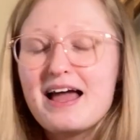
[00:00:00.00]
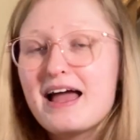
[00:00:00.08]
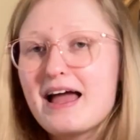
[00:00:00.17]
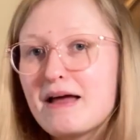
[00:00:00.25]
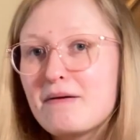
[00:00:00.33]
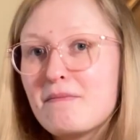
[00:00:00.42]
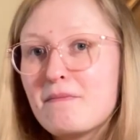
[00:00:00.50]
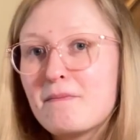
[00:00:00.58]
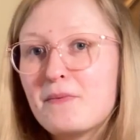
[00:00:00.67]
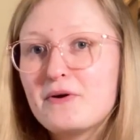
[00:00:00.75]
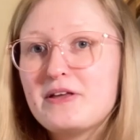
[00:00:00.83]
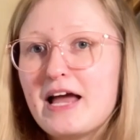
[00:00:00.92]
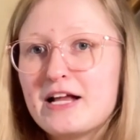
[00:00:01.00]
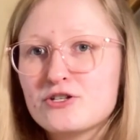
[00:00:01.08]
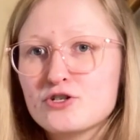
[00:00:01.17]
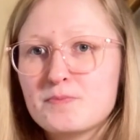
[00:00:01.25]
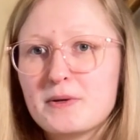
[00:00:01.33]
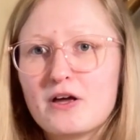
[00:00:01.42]
But yeah,
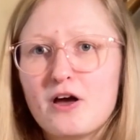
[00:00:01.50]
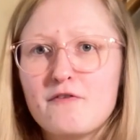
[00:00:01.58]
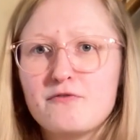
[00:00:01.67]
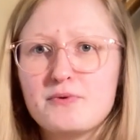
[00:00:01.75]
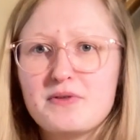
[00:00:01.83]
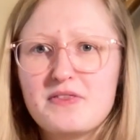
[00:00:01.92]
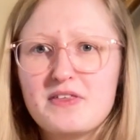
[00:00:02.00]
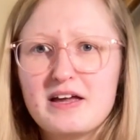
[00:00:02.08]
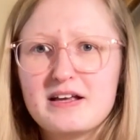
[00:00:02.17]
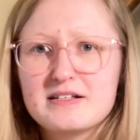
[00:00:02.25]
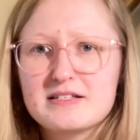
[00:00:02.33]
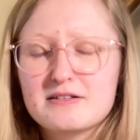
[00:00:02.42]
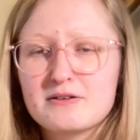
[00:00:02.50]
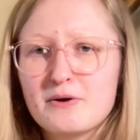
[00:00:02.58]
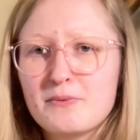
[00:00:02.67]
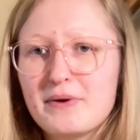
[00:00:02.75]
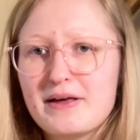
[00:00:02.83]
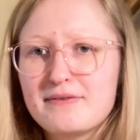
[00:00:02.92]
just be careful with things
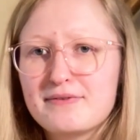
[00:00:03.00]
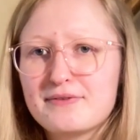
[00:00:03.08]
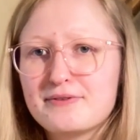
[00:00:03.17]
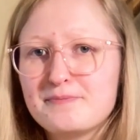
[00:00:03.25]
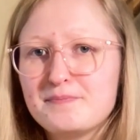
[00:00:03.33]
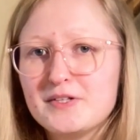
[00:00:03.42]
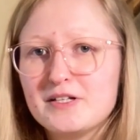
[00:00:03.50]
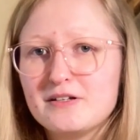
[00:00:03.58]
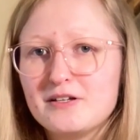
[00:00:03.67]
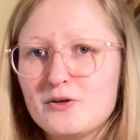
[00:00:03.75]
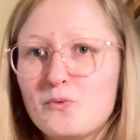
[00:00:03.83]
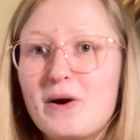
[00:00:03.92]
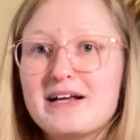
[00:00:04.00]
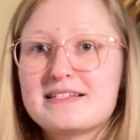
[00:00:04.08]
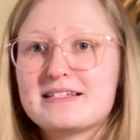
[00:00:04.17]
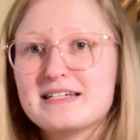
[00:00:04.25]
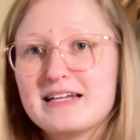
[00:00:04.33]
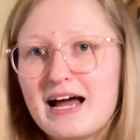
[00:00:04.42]
with
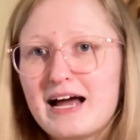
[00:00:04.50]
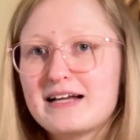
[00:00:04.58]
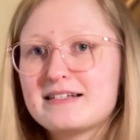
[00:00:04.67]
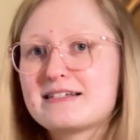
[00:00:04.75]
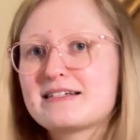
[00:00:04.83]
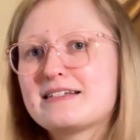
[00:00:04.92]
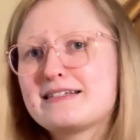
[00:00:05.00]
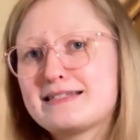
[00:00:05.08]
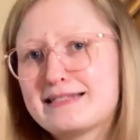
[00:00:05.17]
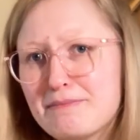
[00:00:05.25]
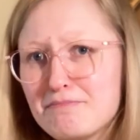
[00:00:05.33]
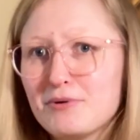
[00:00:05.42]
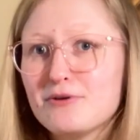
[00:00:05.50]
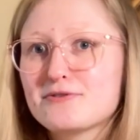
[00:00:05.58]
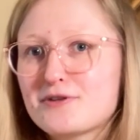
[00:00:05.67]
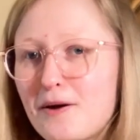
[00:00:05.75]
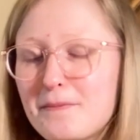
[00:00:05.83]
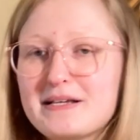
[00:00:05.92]
westernized symbols
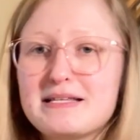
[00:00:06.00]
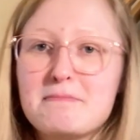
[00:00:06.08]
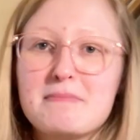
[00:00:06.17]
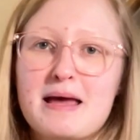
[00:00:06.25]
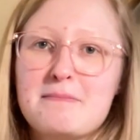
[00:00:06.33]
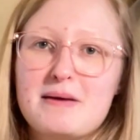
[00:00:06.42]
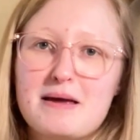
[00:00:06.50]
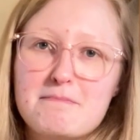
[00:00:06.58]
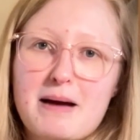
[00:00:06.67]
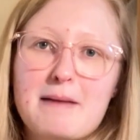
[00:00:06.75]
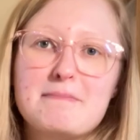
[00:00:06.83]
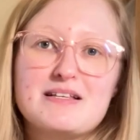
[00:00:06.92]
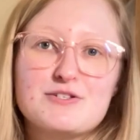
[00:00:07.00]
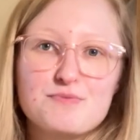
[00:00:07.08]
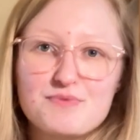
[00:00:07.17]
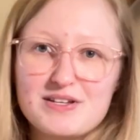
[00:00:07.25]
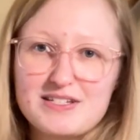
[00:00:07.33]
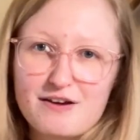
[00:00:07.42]
on, because it might mean
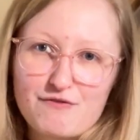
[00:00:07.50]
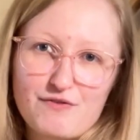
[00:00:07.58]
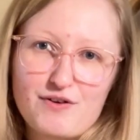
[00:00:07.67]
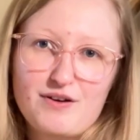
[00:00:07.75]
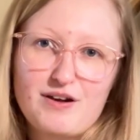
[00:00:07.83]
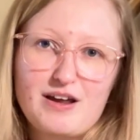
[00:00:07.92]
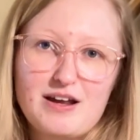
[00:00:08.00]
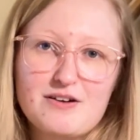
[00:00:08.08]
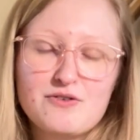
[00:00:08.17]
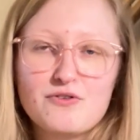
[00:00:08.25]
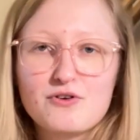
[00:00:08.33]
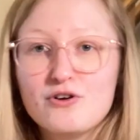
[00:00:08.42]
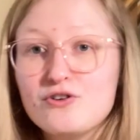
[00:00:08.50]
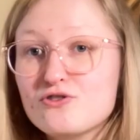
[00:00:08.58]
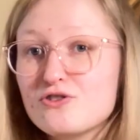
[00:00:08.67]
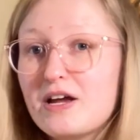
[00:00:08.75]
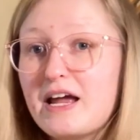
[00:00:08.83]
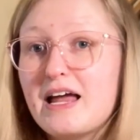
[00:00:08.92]
something different in another
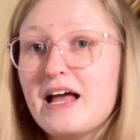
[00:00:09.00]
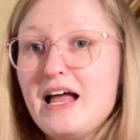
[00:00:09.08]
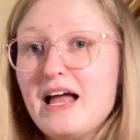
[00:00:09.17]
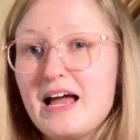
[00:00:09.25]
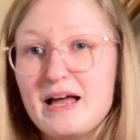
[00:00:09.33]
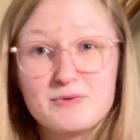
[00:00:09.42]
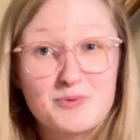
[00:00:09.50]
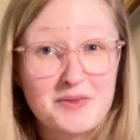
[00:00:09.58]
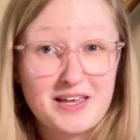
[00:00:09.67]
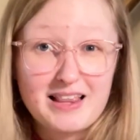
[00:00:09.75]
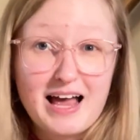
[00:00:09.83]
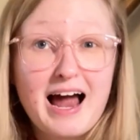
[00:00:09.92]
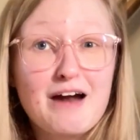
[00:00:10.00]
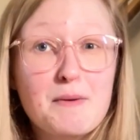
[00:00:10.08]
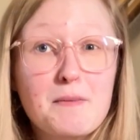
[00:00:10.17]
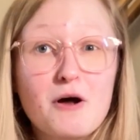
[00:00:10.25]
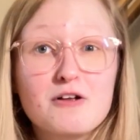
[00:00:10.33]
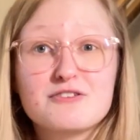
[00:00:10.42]
country, something like Harry
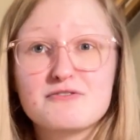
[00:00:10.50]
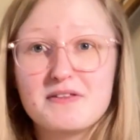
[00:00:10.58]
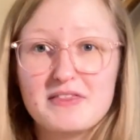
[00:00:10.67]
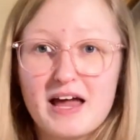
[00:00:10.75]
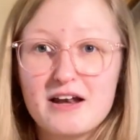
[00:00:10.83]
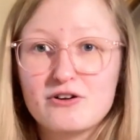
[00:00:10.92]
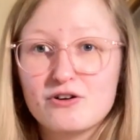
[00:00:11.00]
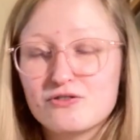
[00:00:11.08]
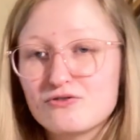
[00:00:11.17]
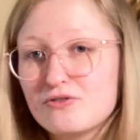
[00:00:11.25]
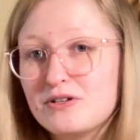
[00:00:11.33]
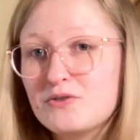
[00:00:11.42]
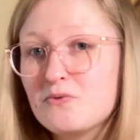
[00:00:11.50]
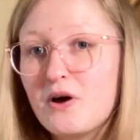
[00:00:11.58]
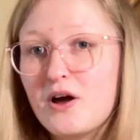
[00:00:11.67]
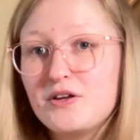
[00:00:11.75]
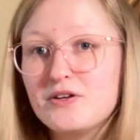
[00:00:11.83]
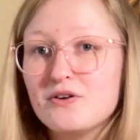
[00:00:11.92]
Potter, and then countries
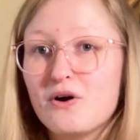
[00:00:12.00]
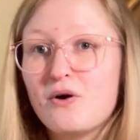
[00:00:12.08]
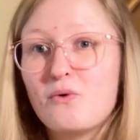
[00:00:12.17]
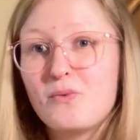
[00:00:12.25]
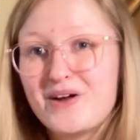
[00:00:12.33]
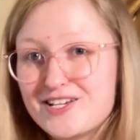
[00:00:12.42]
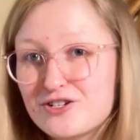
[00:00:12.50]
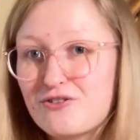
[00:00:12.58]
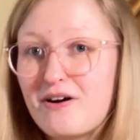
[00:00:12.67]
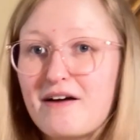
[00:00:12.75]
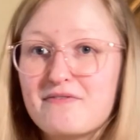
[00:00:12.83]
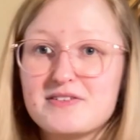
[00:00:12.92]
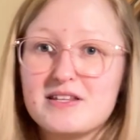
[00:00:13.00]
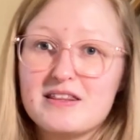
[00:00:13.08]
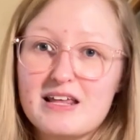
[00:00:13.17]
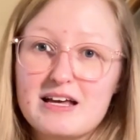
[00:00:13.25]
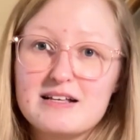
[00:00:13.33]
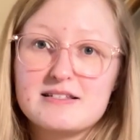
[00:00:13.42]
where, you know, witchcraft and
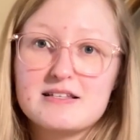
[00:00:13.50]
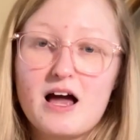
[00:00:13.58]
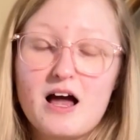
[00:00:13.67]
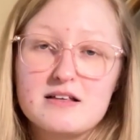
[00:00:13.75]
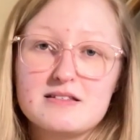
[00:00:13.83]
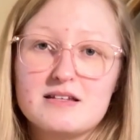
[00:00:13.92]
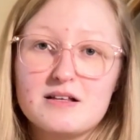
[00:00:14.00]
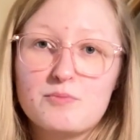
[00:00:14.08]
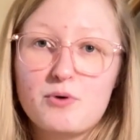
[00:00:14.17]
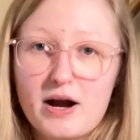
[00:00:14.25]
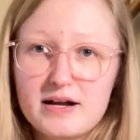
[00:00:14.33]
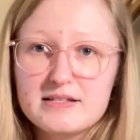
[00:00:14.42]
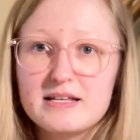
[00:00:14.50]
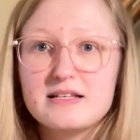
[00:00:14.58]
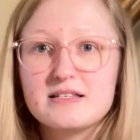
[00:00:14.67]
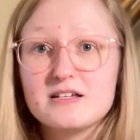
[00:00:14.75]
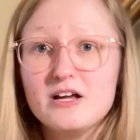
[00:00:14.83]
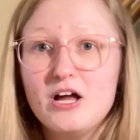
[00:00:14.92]
things are still
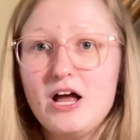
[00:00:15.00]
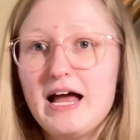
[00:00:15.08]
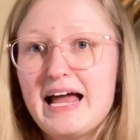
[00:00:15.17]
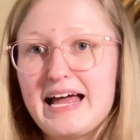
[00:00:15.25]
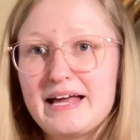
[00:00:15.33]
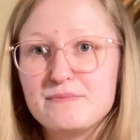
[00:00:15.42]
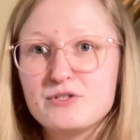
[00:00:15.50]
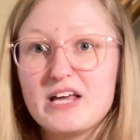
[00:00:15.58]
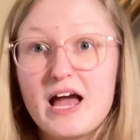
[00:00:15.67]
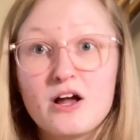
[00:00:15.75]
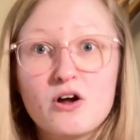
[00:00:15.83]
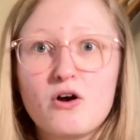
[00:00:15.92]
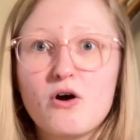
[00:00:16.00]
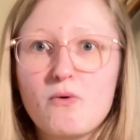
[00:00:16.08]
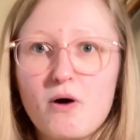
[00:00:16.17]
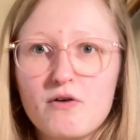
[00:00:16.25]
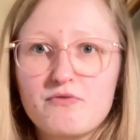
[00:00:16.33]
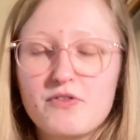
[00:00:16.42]
practiced. So yeah, go
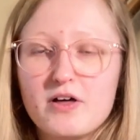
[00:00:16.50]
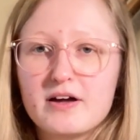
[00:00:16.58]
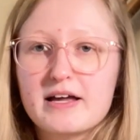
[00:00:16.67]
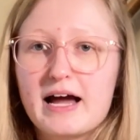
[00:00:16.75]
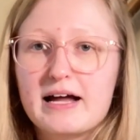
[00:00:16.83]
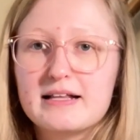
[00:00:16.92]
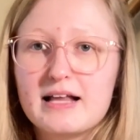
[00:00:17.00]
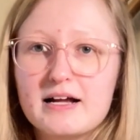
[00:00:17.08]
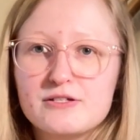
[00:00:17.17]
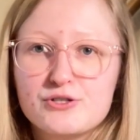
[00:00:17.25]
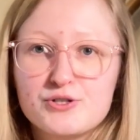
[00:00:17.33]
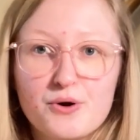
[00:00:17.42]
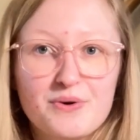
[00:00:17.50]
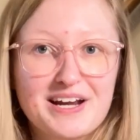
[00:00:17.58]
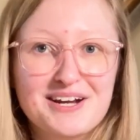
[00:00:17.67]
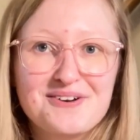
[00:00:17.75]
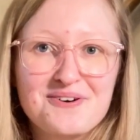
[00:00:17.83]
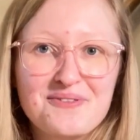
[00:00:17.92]
off the guidelines, don't
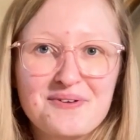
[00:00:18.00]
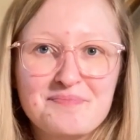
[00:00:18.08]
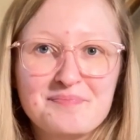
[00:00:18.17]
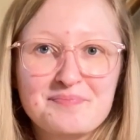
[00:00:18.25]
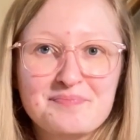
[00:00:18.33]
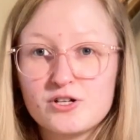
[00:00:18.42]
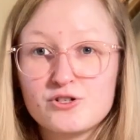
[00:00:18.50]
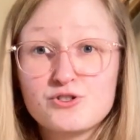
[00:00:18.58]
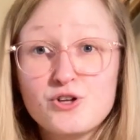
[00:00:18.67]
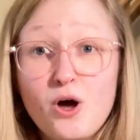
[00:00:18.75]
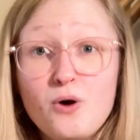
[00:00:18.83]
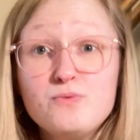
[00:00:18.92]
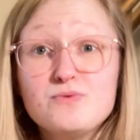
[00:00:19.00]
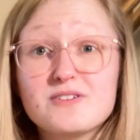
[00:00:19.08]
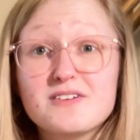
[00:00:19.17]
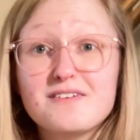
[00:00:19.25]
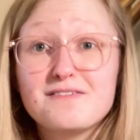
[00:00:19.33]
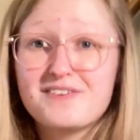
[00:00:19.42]
ignore them. Don't
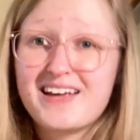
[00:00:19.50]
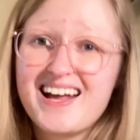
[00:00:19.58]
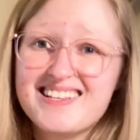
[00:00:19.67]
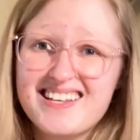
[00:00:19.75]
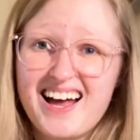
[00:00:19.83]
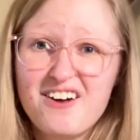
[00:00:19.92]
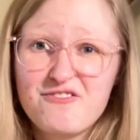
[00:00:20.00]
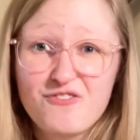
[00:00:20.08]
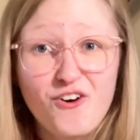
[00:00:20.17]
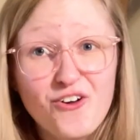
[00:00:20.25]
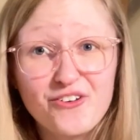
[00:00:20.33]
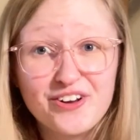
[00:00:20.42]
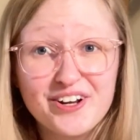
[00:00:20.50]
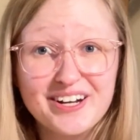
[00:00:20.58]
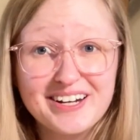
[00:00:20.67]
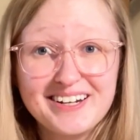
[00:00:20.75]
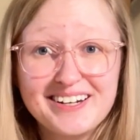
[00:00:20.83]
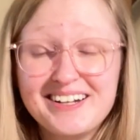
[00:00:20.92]
forget to have fun.
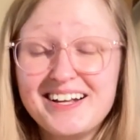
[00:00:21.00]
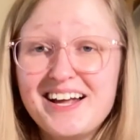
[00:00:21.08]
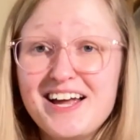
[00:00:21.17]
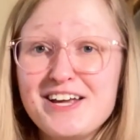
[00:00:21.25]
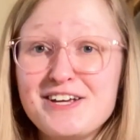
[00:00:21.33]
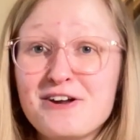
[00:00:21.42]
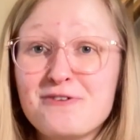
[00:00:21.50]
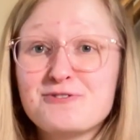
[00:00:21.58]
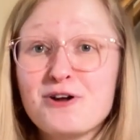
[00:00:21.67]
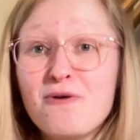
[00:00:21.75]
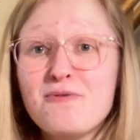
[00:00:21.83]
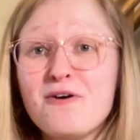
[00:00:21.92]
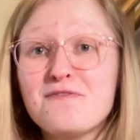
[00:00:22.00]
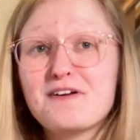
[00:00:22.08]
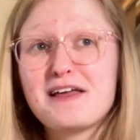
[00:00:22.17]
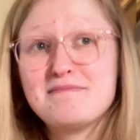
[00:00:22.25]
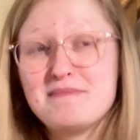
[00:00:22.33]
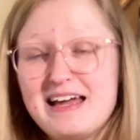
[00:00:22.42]
You know, don't
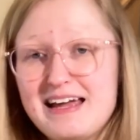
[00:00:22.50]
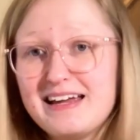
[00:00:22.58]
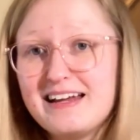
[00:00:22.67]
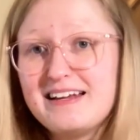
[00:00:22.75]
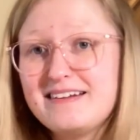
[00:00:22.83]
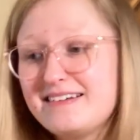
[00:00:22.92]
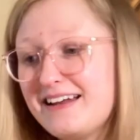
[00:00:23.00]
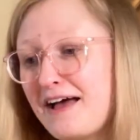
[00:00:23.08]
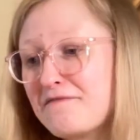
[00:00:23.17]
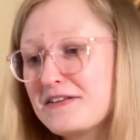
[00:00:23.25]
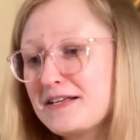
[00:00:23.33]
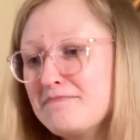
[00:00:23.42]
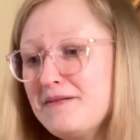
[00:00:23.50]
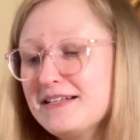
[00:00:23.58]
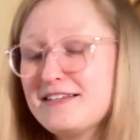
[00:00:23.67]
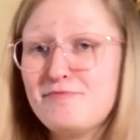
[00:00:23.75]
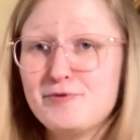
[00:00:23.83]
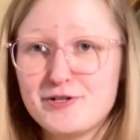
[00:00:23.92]
overcommit and have this
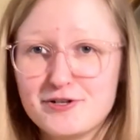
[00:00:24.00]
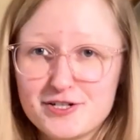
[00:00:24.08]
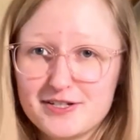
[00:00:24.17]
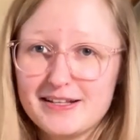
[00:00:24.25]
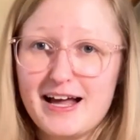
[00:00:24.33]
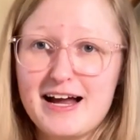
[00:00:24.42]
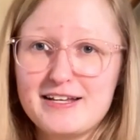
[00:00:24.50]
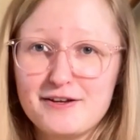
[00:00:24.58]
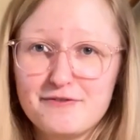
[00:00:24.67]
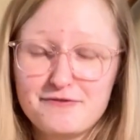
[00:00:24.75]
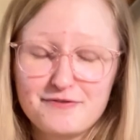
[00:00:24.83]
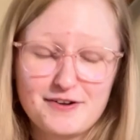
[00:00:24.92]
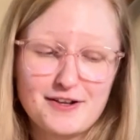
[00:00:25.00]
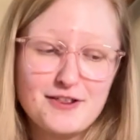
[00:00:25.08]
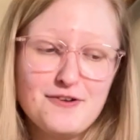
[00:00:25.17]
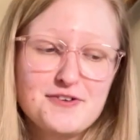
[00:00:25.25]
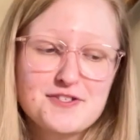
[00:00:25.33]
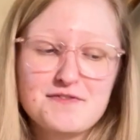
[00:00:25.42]
massive production line, you've
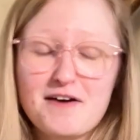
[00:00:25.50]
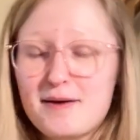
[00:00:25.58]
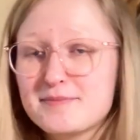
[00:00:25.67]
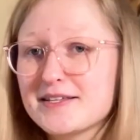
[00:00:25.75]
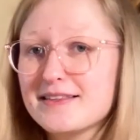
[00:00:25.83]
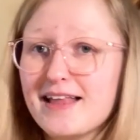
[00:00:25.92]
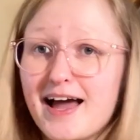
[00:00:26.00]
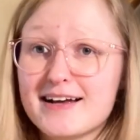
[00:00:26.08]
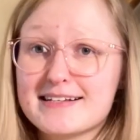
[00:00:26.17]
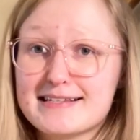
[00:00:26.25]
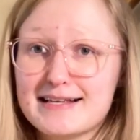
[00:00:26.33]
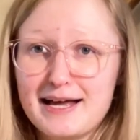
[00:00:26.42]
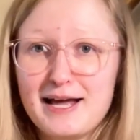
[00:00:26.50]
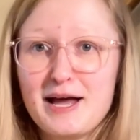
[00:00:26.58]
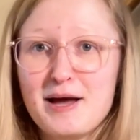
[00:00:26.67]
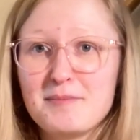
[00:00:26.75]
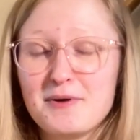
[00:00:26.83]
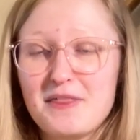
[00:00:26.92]
loads of arms and legs,
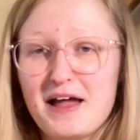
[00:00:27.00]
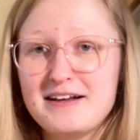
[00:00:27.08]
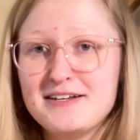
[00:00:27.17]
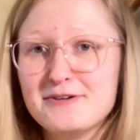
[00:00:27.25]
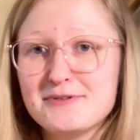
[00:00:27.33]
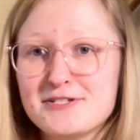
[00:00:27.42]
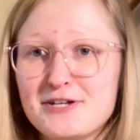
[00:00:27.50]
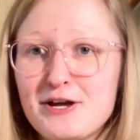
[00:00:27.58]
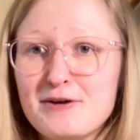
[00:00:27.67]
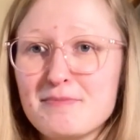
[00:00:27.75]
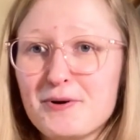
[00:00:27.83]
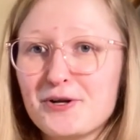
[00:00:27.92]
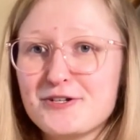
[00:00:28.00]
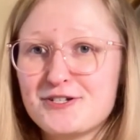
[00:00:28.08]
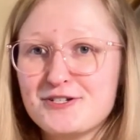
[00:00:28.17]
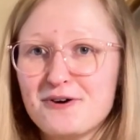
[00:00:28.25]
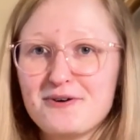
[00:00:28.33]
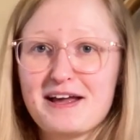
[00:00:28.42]
but then, you know, it's too much,
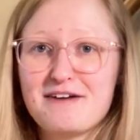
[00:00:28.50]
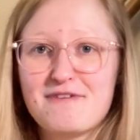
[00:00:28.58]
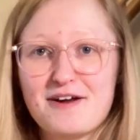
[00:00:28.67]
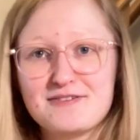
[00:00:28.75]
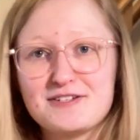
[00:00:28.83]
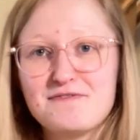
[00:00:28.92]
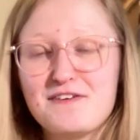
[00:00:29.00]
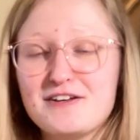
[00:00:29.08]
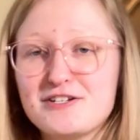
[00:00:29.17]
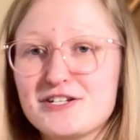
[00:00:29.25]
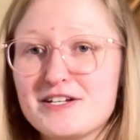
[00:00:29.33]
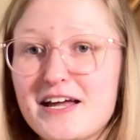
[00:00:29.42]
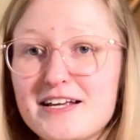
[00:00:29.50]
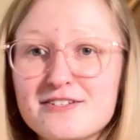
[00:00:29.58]
you don't get round to finishing it.